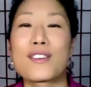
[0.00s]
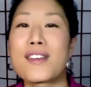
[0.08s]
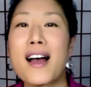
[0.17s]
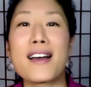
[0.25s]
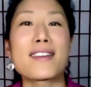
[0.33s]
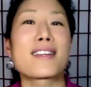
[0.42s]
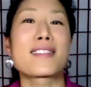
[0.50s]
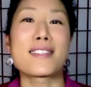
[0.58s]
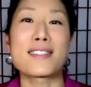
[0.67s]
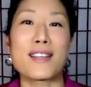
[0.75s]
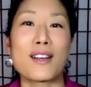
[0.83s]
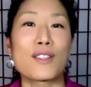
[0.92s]
you're not
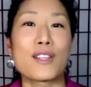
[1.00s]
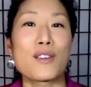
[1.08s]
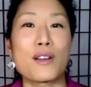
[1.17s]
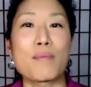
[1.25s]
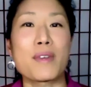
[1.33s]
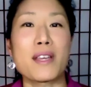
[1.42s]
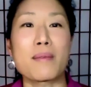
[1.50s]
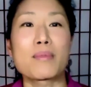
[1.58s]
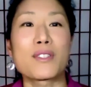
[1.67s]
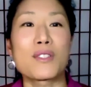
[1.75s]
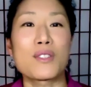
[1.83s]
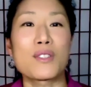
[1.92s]
necessarily going to be
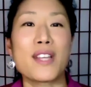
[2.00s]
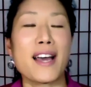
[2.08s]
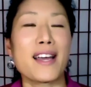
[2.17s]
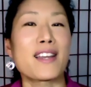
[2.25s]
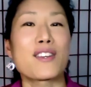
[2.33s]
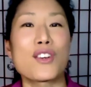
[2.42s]
able to do that,